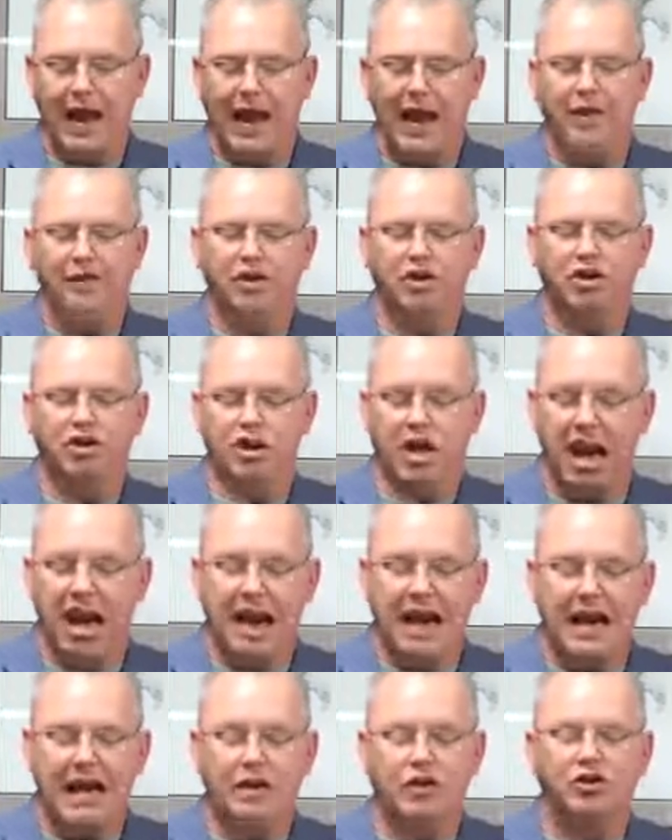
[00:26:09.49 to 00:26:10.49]
and the
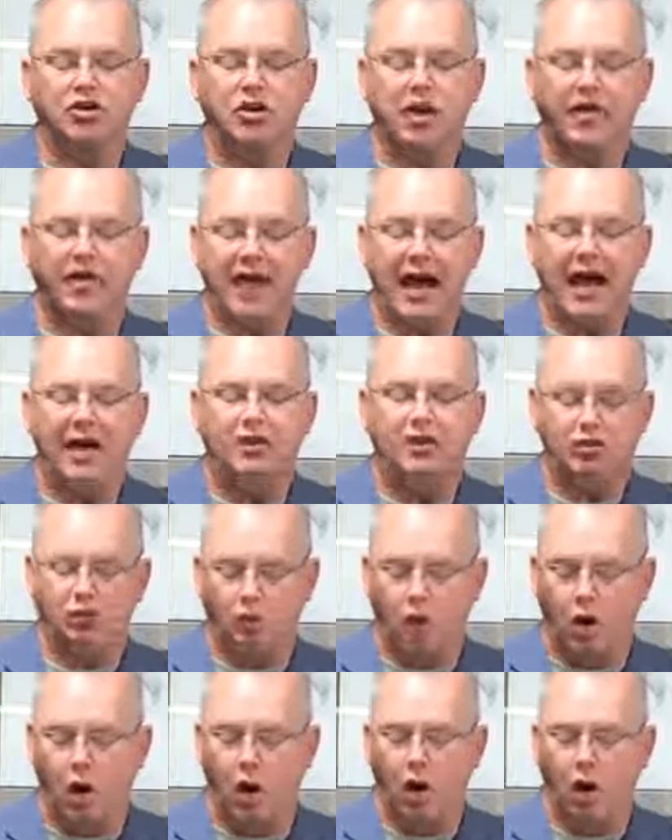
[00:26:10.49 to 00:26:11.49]
change that's
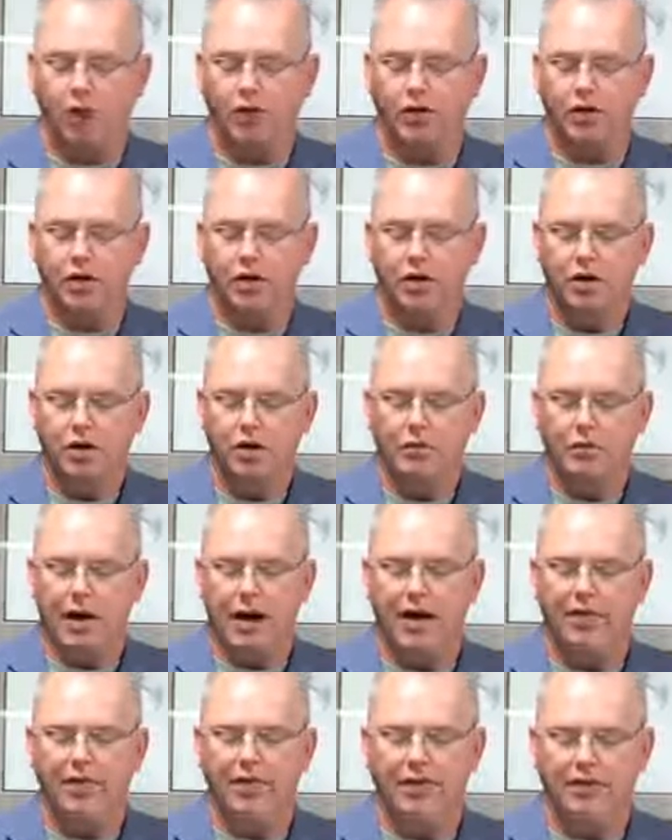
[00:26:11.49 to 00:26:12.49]
wrought
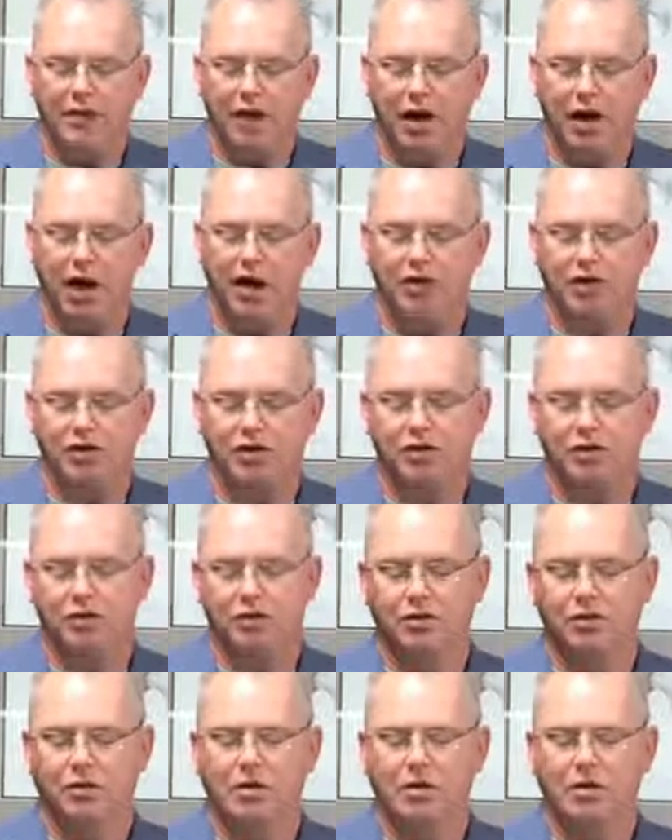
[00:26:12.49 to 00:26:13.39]
by the touch